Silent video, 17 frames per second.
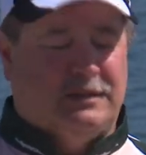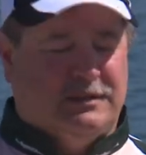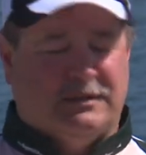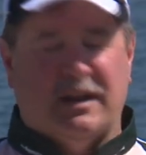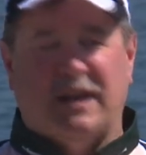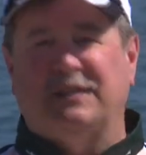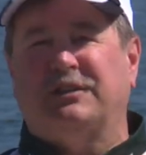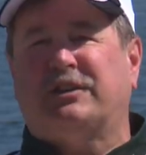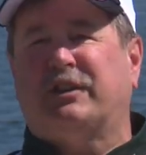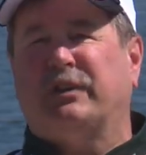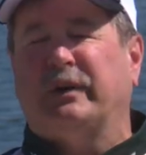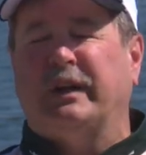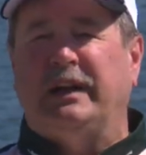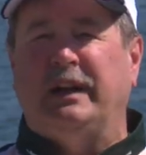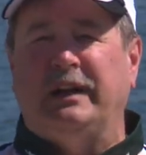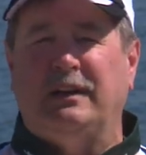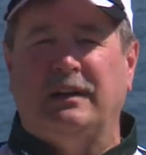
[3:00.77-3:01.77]

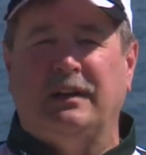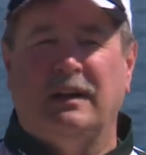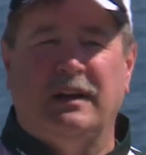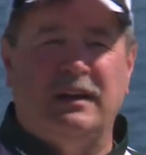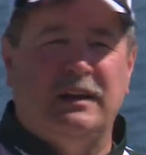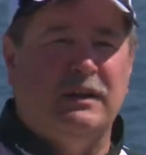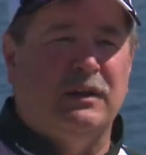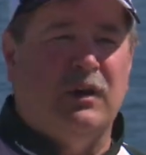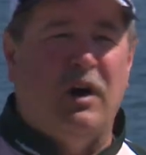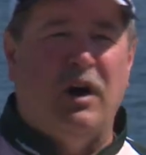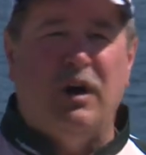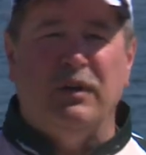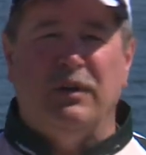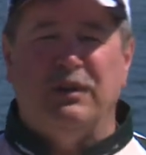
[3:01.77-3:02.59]
sunscreen, you know, all